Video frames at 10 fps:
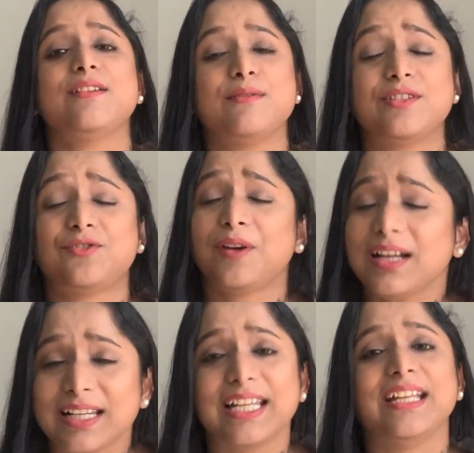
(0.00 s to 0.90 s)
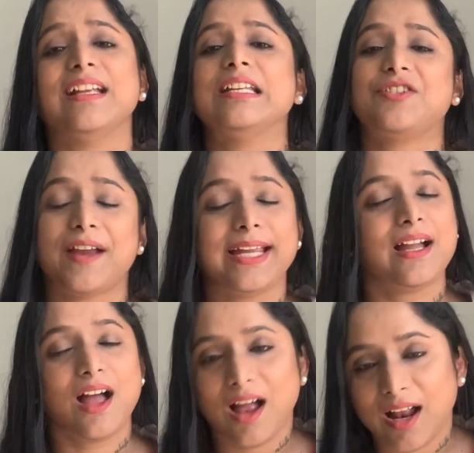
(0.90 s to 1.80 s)
struggling, trying
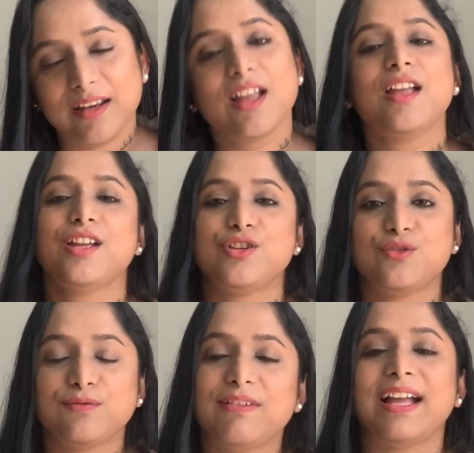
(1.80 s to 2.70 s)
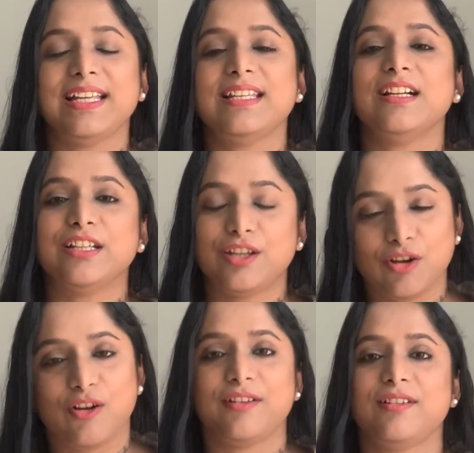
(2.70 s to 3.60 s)
hard to find a cure.